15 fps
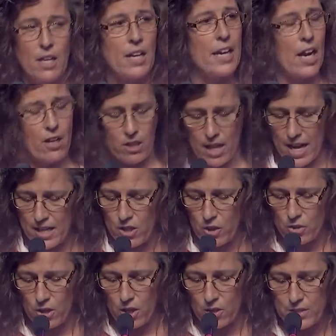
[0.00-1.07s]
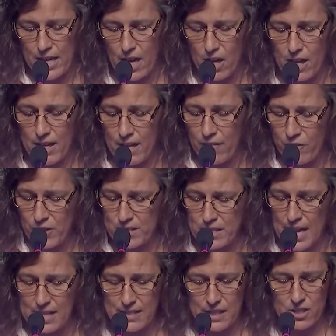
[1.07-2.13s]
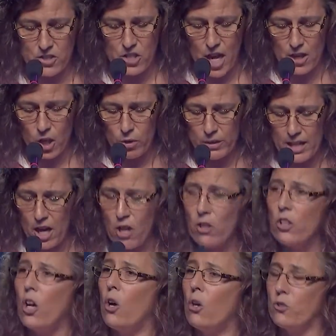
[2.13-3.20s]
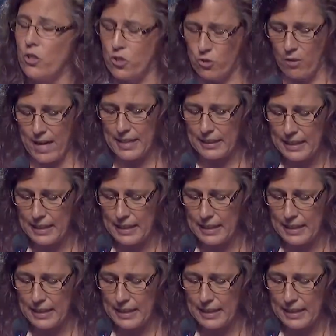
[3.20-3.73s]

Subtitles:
Caroline O'Dara emphasized that it's not only our goal to train